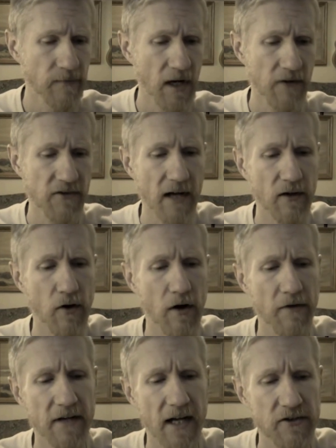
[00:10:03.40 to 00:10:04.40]

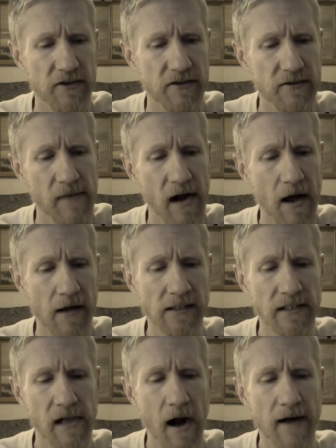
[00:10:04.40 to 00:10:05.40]
sackcloth and ashes.
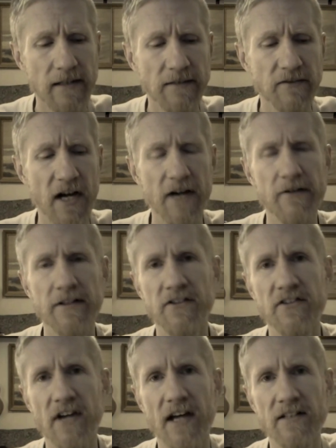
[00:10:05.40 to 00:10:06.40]
Tyre
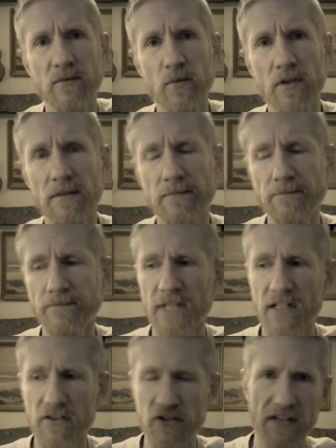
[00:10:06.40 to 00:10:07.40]
and Sidon were
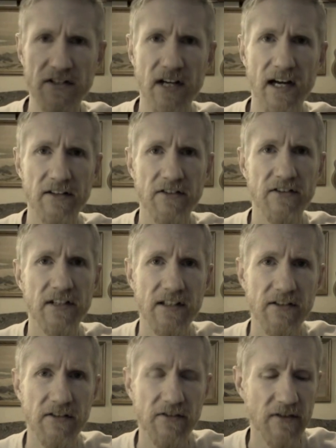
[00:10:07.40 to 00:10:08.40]
Gentile
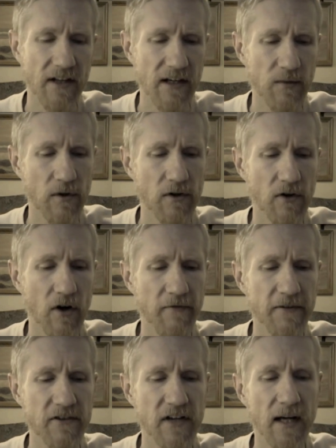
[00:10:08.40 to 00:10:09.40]
cities that were
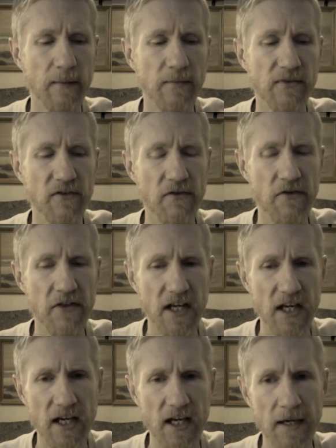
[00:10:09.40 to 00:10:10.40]
oftentimes
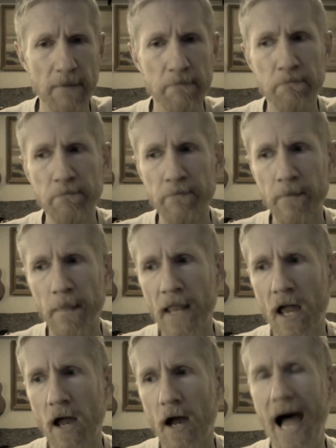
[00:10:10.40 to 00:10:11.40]
the
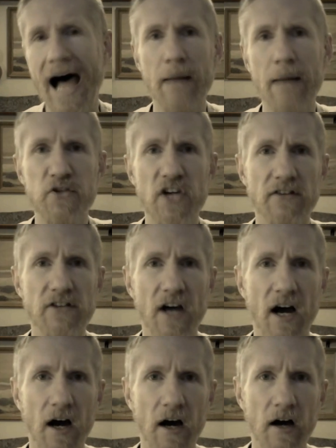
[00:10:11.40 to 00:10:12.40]
object
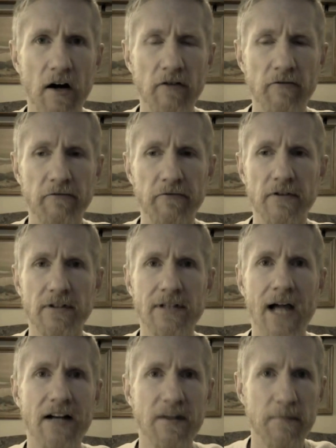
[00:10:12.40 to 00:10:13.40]
of
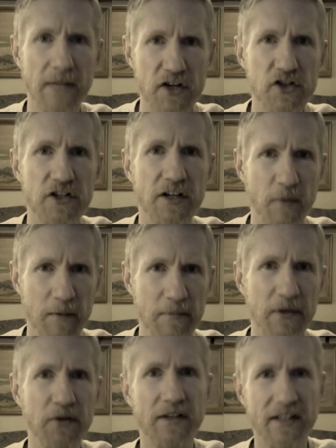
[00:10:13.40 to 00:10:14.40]
condemnation and
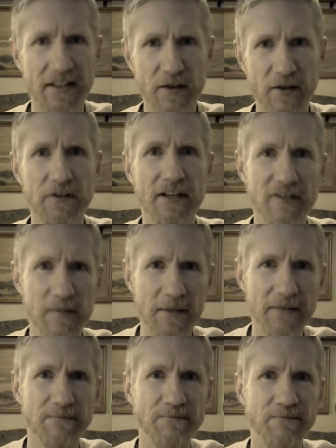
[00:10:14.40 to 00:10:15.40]
rebuke in the Old
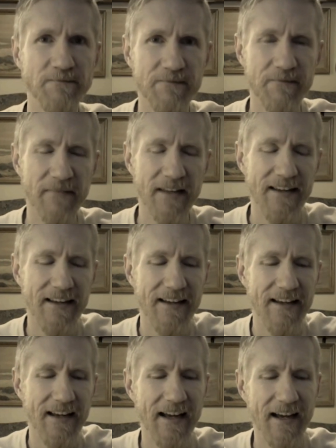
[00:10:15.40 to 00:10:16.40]
Testament.
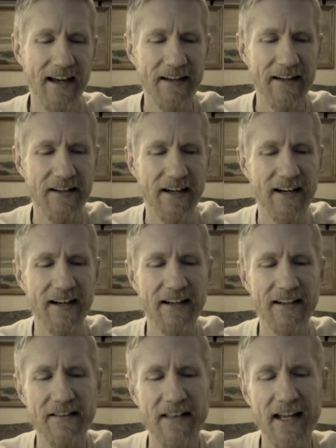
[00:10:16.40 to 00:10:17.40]
And
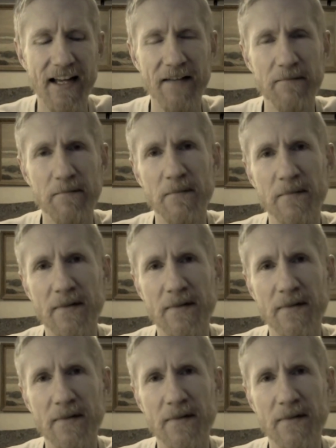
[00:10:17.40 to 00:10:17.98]
they